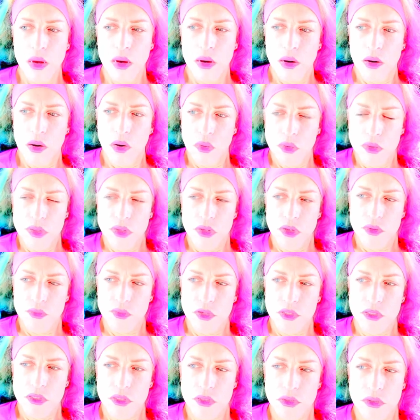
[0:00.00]
Only the
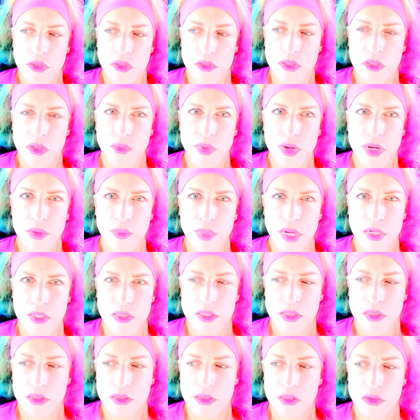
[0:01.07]
universe uses
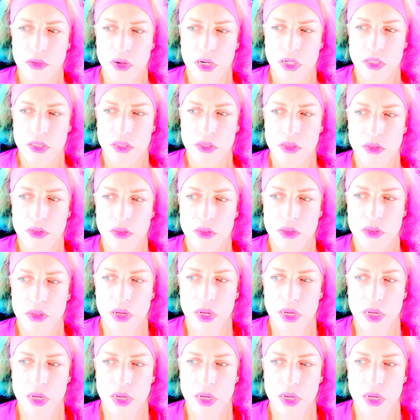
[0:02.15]
three-dimensional structure